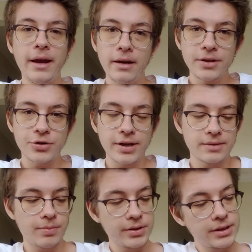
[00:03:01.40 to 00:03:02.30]
the
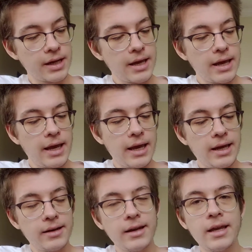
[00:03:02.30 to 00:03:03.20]
transport,
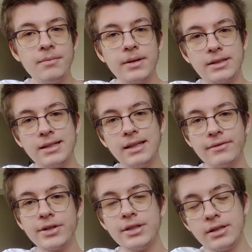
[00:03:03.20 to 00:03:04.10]
and he must
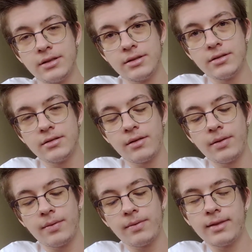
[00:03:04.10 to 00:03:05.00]
deliver
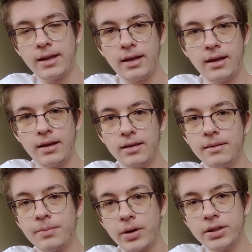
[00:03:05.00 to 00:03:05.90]

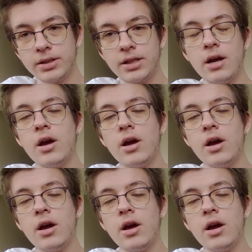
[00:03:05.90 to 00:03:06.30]
the product